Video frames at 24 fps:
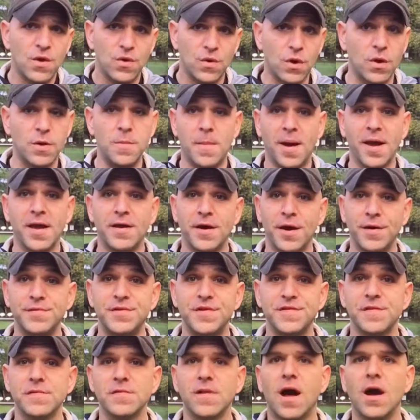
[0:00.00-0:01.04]
Well, my gun
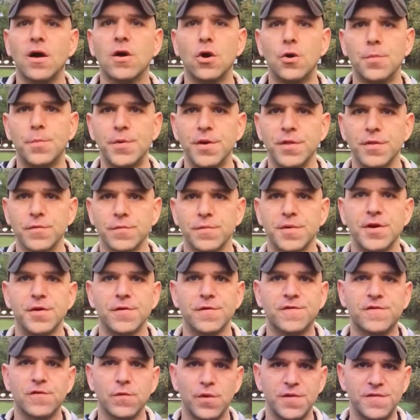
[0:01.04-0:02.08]
doesn't lock open in the
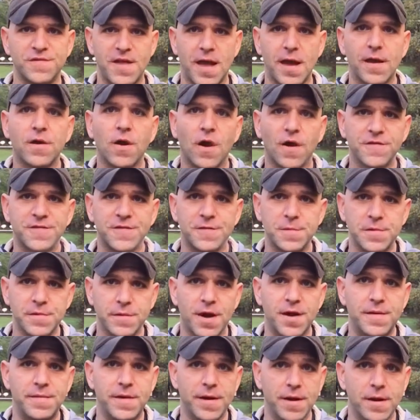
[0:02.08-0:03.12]
rear, so what's that costing me
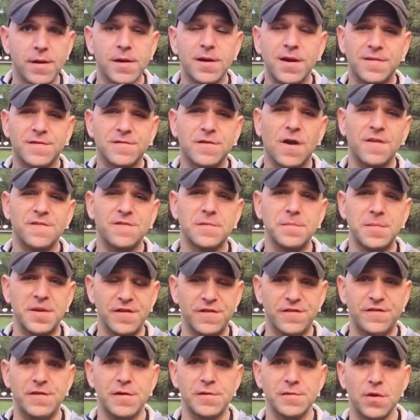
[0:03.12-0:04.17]
right in there? It's costing me a
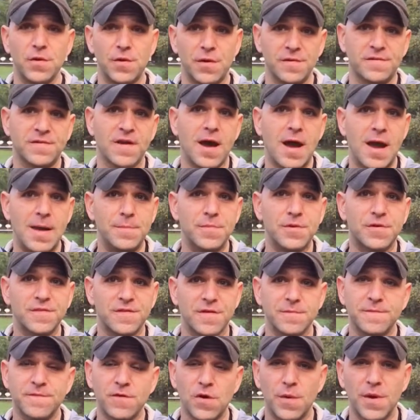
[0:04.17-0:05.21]
shitload of time because
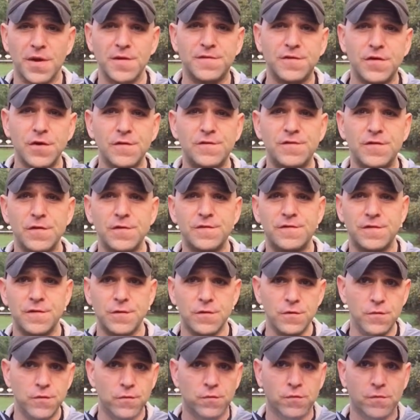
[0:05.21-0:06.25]
I'm going
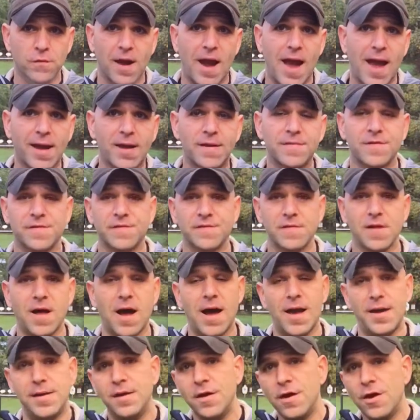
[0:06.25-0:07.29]
222, rack the
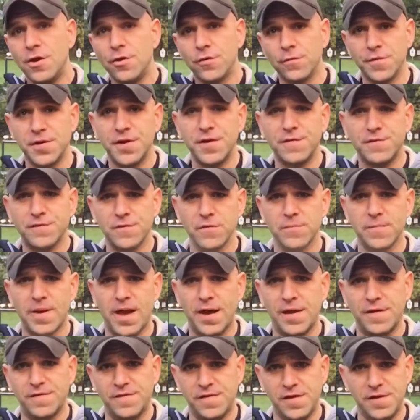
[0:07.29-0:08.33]
slide, reinsert
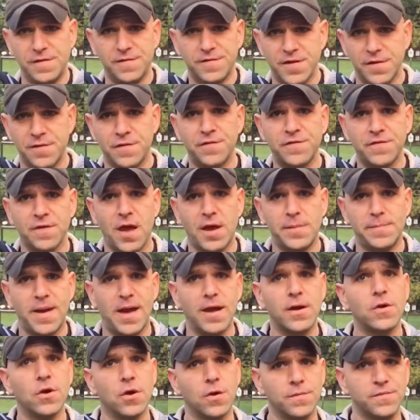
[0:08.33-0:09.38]
magazine, send the slide
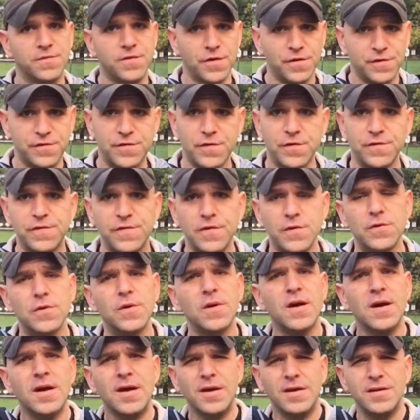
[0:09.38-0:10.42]
back home 222.
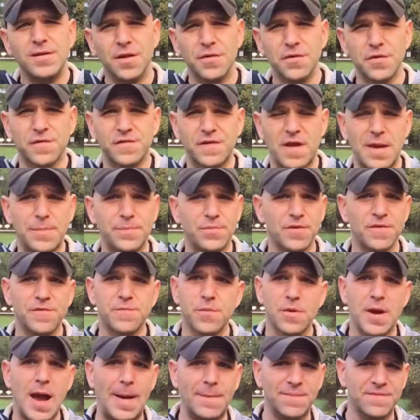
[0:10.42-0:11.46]
Another example is
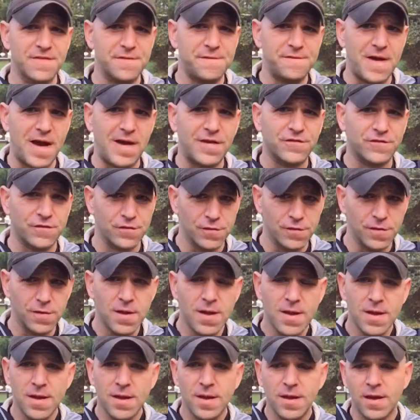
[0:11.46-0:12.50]
perhaps the fast drill.
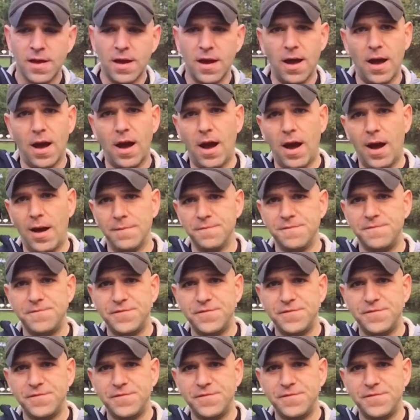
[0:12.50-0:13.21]
Um,